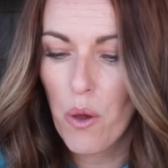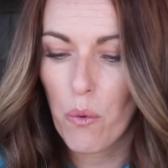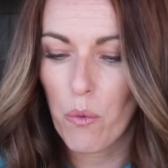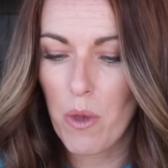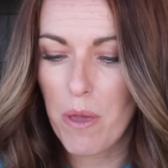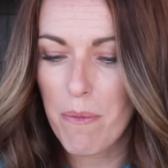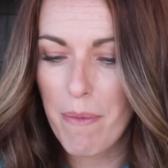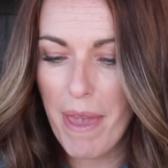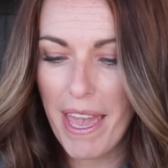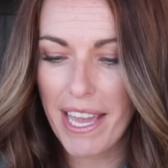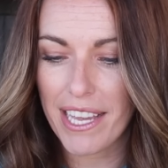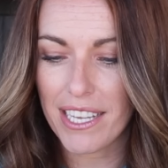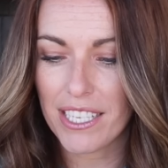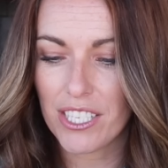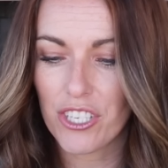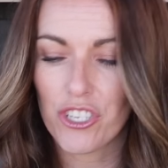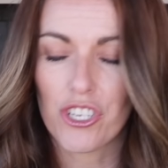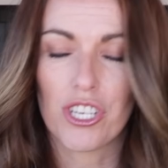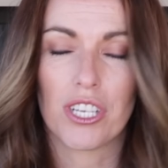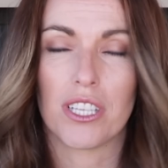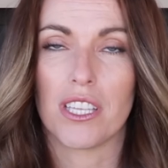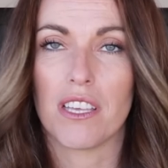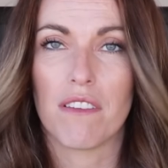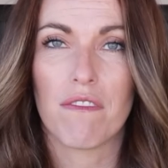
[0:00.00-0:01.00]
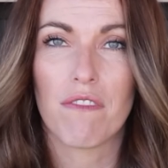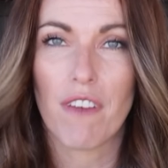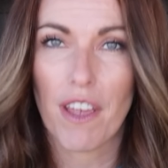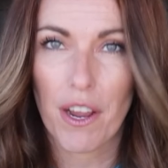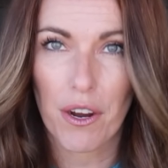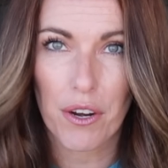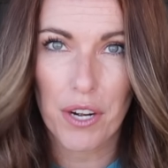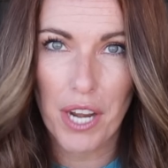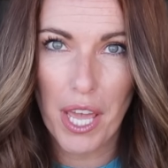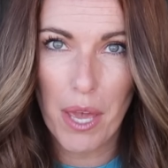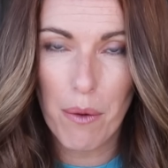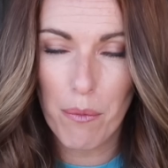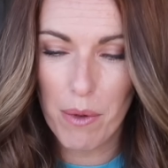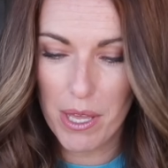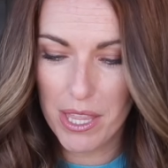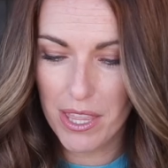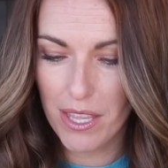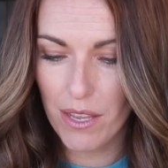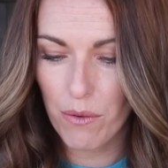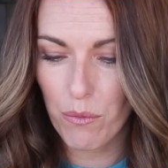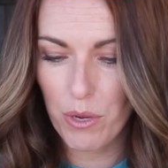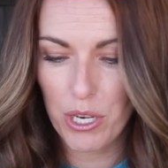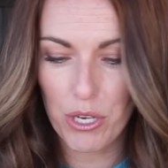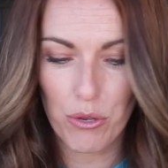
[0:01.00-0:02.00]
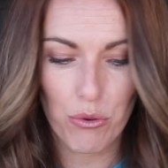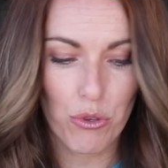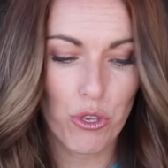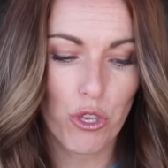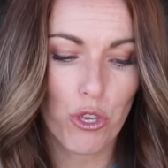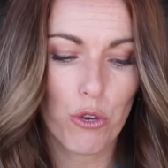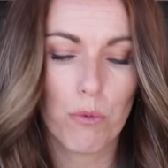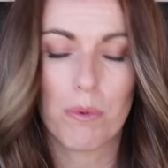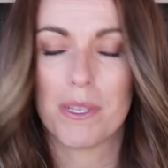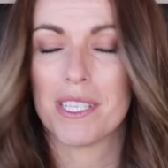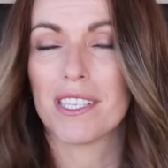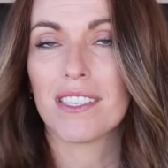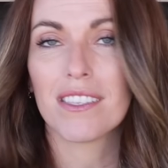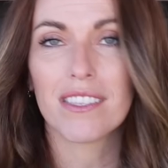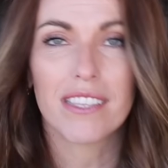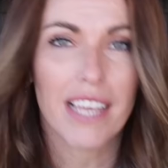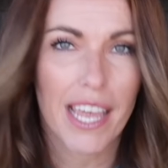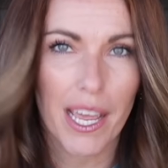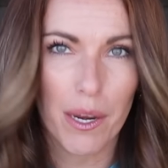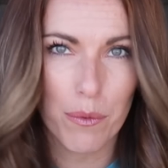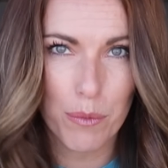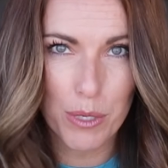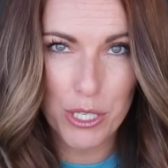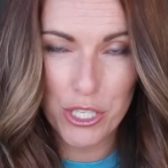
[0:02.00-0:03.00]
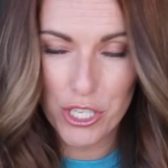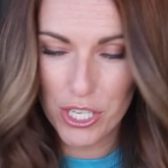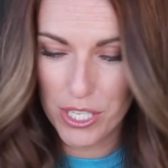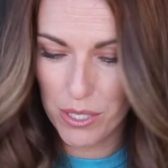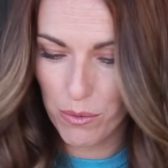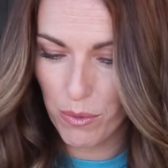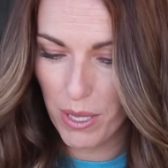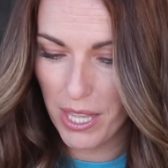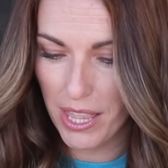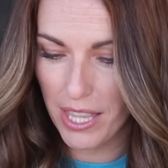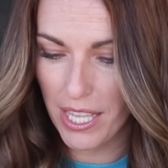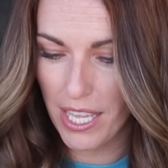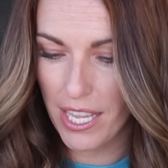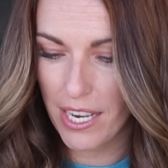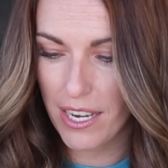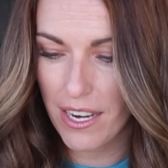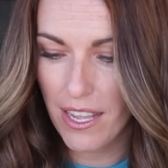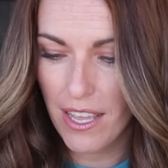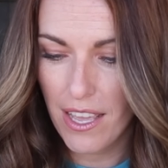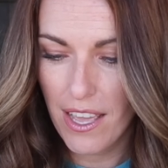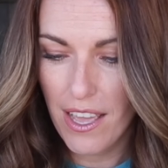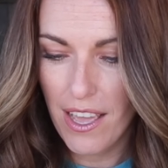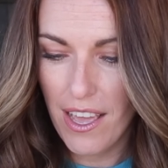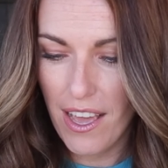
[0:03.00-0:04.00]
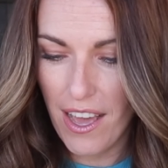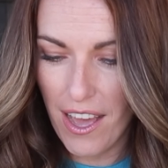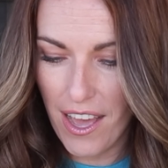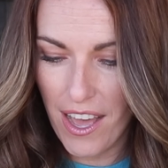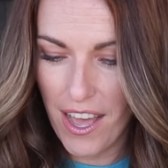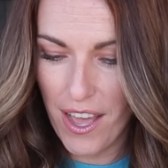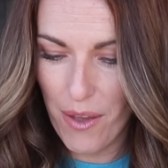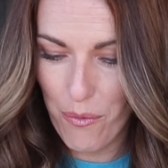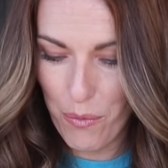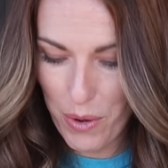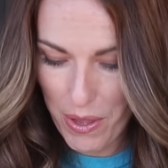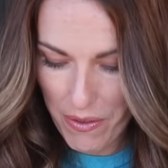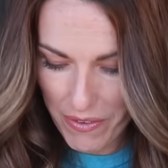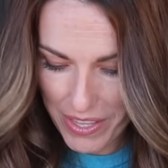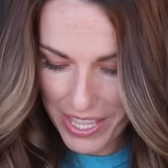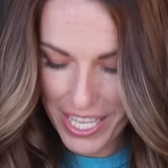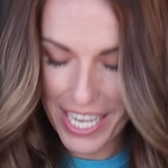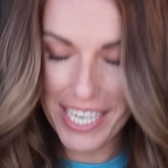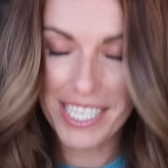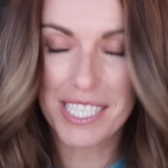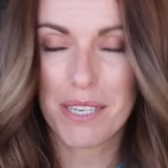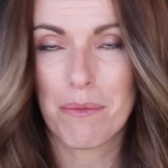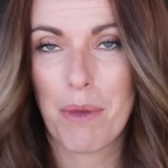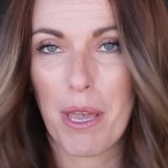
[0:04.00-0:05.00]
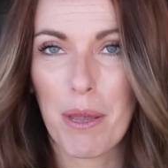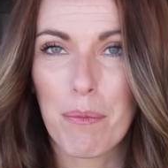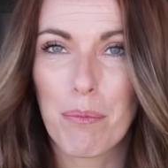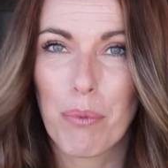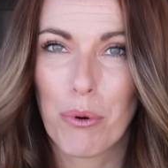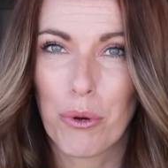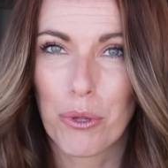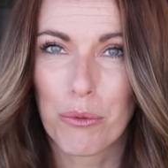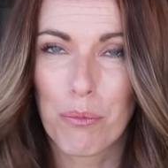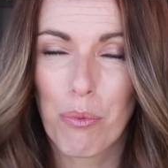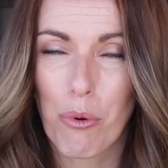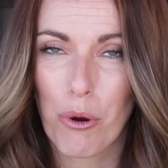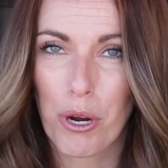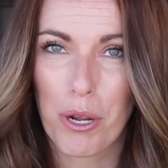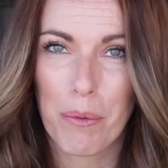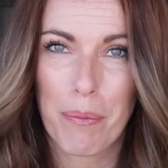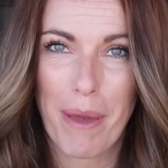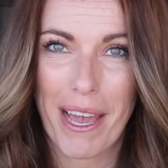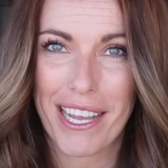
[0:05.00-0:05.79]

We make chili verde with it. We do Cuban sandwiches with it. Uh, we even like to make pulled pork